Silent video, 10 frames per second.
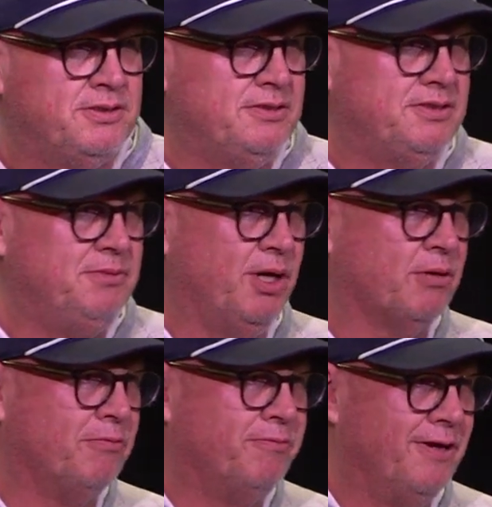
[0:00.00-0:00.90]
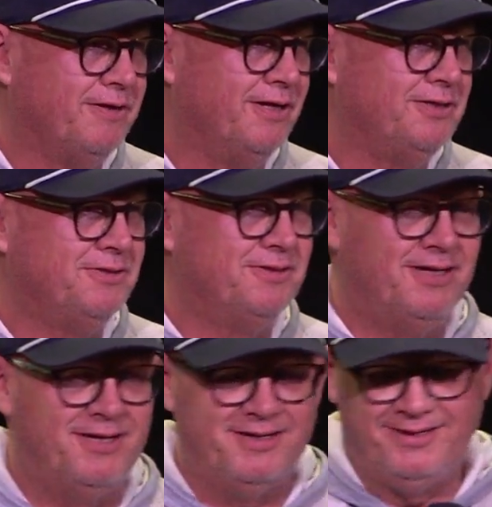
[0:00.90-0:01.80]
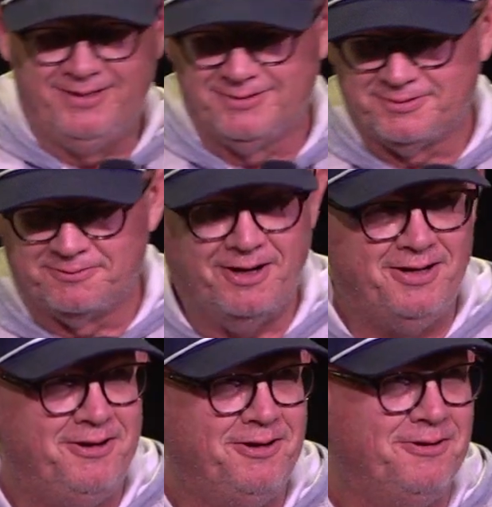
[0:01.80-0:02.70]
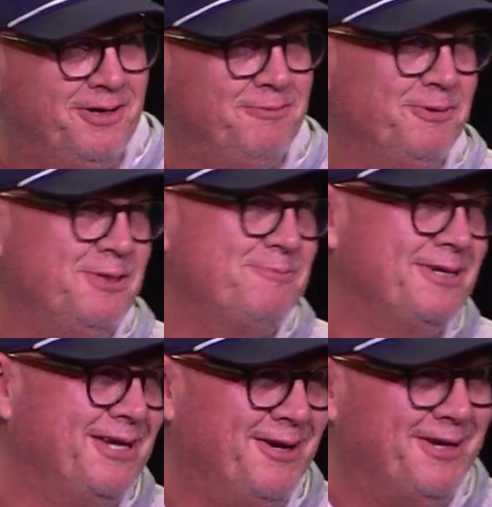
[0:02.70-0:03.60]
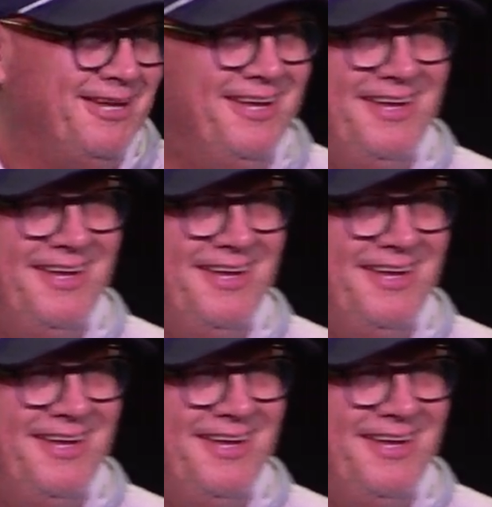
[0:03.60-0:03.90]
the Tennessee Medical Foundation. It is right here in Williamson County.